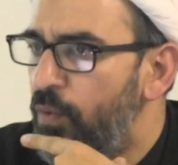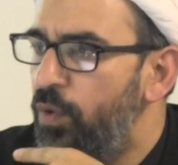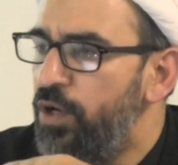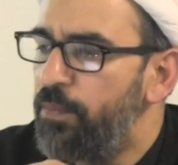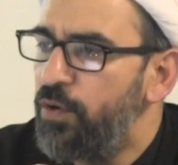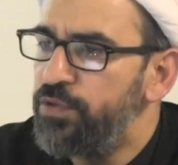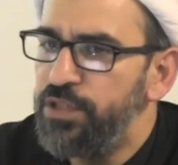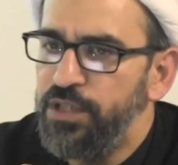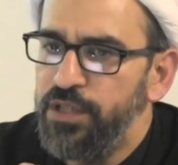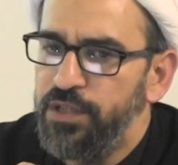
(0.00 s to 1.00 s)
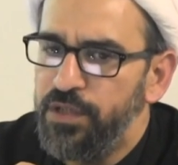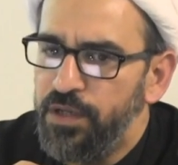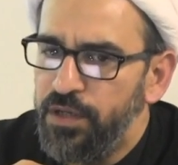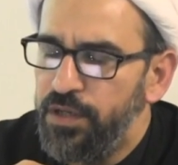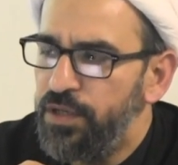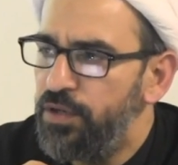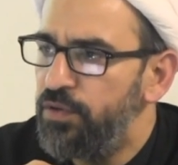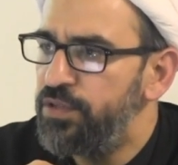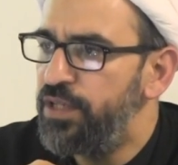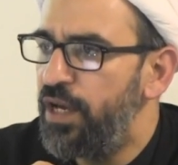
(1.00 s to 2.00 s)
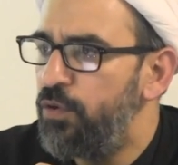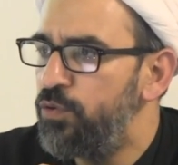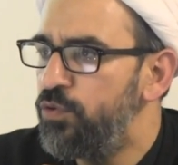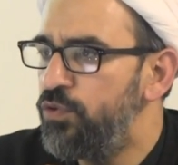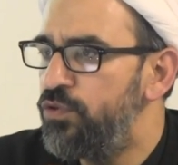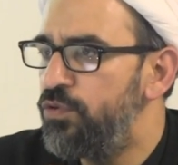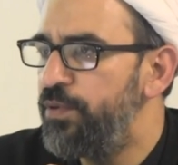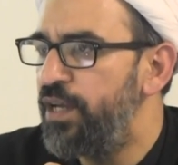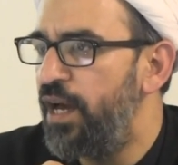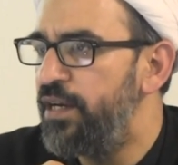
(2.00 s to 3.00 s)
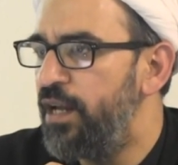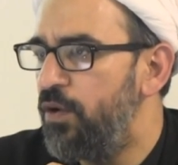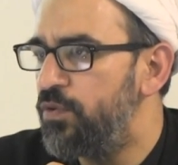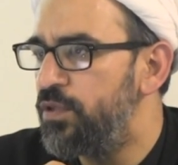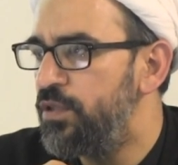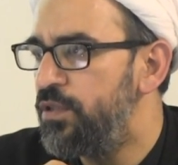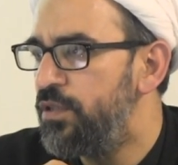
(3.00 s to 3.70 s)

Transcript: What about the you know the hudud to be carried out?